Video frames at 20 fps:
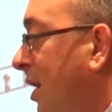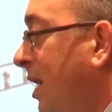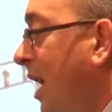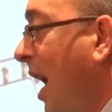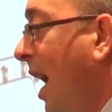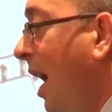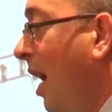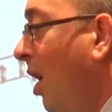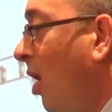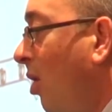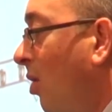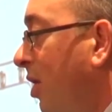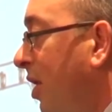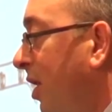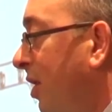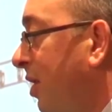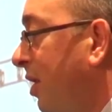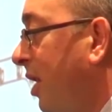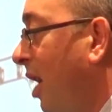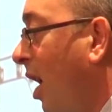tau,
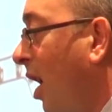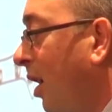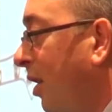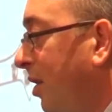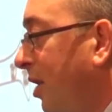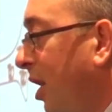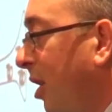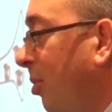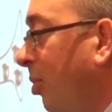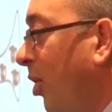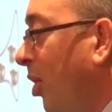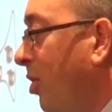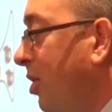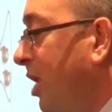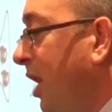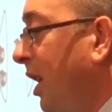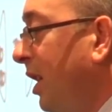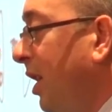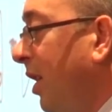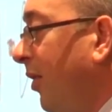this toxic
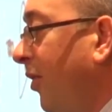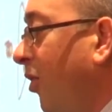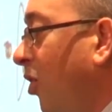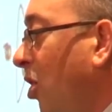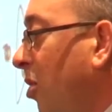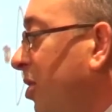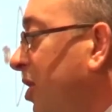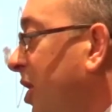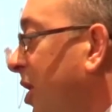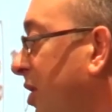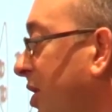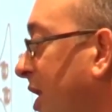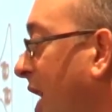protein that forms those